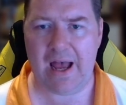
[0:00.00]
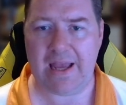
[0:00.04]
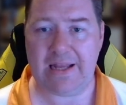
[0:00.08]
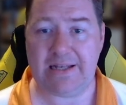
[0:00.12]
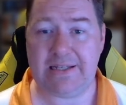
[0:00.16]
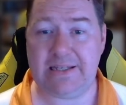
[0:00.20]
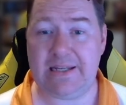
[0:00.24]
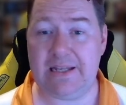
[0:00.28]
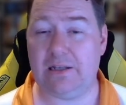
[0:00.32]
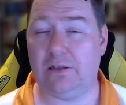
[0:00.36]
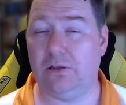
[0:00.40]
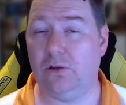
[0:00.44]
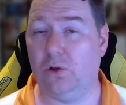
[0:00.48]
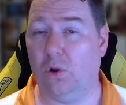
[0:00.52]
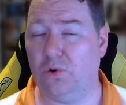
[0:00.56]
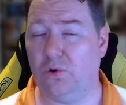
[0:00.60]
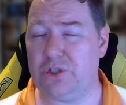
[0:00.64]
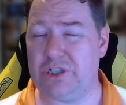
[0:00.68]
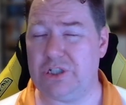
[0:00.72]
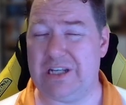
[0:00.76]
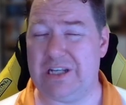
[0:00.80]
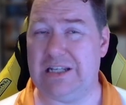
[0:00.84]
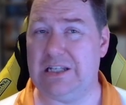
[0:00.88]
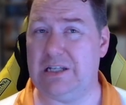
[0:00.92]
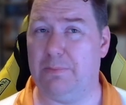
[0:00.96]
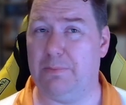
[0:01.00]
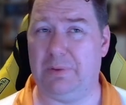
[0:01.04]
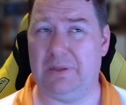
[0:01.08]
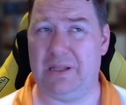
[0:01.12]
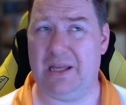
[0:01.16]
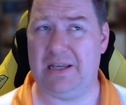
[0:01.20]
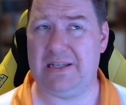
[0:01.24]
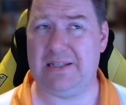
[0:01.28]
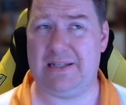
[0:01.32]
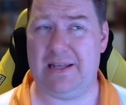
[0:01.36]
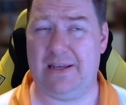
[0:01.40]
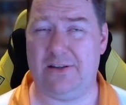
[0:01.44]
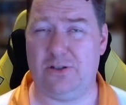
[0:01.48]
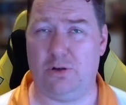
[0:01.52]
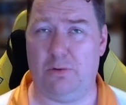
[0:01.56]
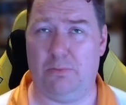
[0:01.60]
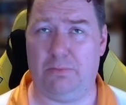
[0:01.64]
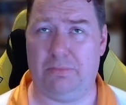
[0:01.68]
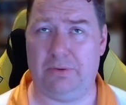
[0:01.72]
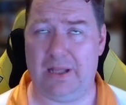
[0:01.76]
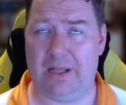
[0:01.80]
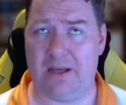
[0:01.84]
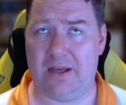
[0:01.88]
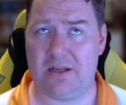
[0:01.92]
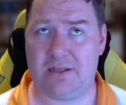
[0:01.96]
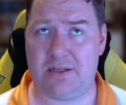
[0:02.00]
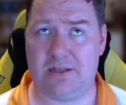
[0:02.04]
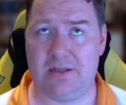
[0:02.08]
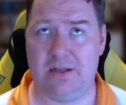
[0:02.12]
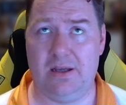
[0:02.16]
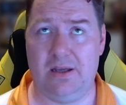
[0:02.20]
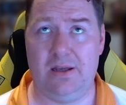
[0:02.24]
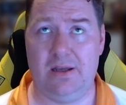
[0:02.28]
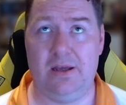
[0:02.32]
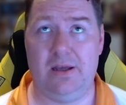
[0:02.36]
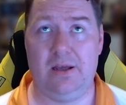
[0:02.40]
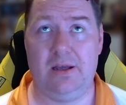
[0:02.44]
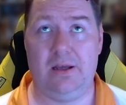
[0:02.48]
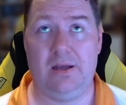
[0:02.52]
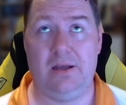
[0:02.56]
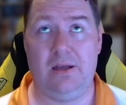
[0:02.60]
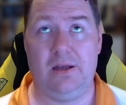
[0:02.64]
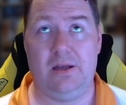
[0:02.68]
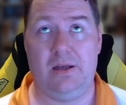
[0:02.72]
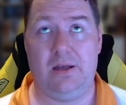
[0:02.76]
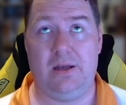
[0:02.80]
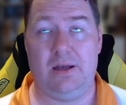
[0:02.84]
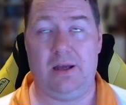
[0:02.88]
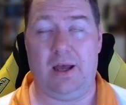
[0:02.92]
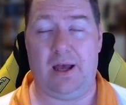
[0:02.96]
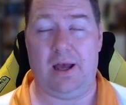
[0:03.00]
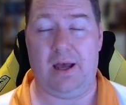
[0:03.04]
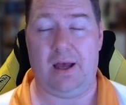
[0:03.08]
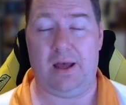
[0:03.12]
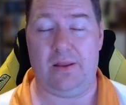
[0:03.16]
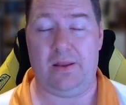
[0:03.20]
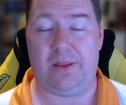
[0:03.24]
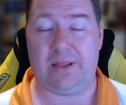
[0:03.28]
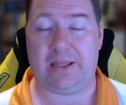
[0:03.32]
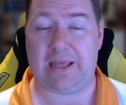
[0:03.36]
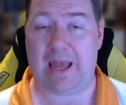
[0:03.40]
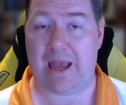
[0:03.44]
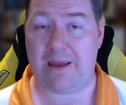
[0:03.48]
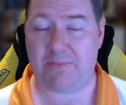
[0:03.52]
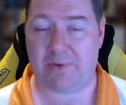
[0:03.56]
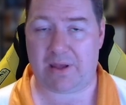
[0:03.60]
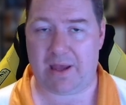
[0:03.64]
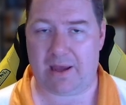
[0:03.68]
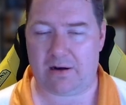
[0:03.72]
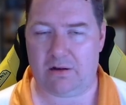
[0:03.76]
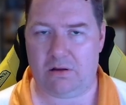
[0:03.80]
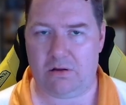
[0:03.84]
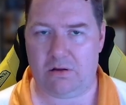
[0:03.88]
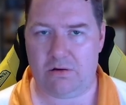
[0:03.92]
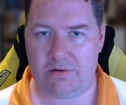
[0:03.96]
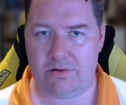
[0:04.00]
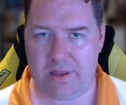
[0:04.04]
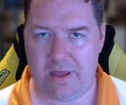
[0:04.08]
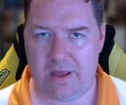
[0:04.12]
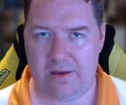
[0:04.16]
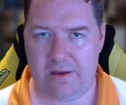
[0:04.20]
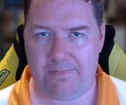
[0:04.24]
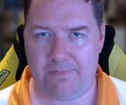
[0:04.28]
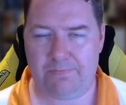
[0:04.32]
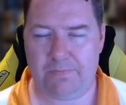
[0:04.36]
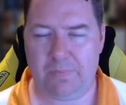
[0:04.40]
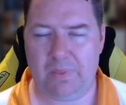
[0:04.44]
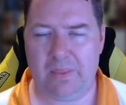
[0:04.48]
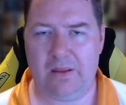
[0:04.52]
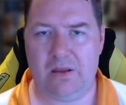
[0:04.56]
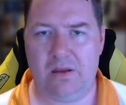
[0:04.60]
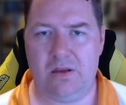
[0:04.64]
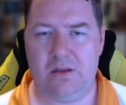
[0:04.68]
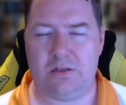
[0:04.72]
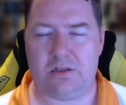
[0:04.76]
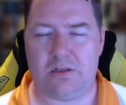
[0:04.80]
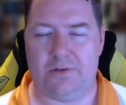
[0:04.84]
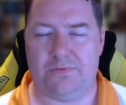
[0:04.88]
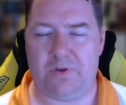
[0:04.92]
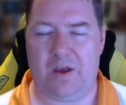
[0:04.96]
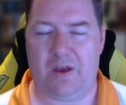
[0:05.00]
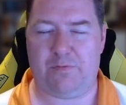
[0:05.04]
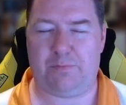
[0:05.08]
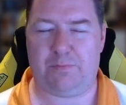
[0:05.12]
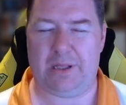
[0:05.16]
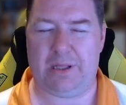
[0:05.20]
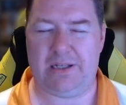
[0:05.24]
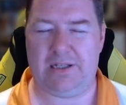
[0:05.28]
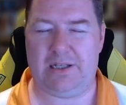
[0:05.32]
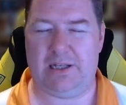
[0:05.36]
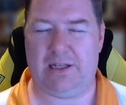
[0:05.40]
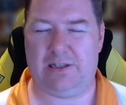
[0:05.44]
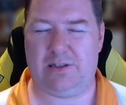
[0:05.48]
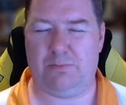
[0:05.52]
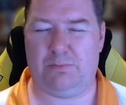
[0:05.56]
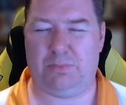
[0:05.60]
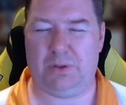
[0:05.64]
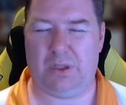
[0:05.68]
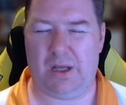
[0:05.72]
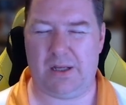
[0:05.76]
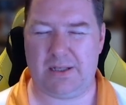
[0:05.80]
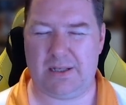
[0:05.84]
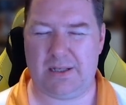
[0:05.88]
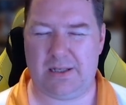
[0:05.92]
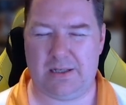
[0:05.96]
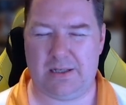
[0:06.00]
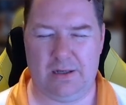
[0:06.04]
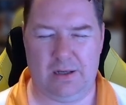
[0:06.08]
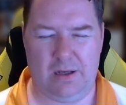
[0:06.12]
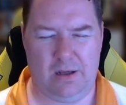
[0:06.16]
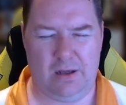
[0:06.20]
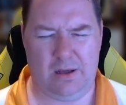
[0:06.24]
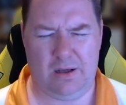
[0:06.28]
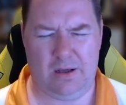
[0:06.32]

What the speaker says: It did launch in the PlayStation Plus, the game catalog there. So if you have PlayStation Plus